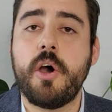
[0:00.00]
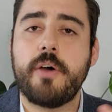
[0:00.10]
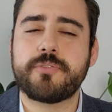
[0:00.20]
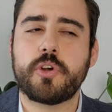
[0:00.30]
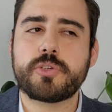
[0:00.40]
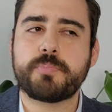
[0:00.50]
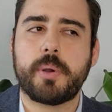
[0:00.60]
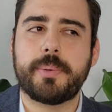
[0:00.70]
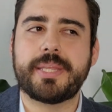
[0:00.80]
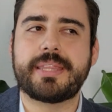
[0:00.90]
Of course,
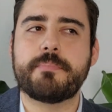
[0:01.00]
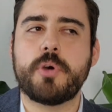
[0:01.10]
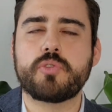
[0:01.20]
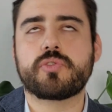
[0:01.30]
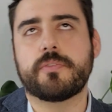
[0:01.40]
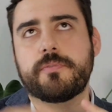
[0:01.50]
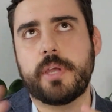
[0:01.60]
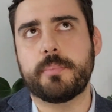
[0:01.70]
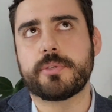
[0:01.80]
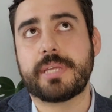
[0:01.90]
probably the most
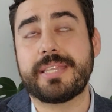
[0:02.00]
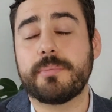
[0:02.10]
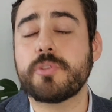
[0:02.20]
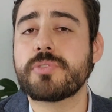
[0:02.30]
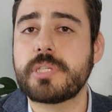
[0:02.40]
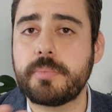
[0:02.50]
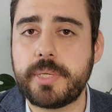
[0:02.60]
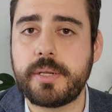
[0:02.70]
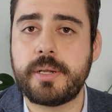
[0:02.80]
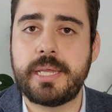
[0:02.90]
famous and the most
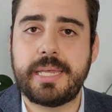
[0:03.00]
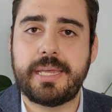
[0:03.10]
severe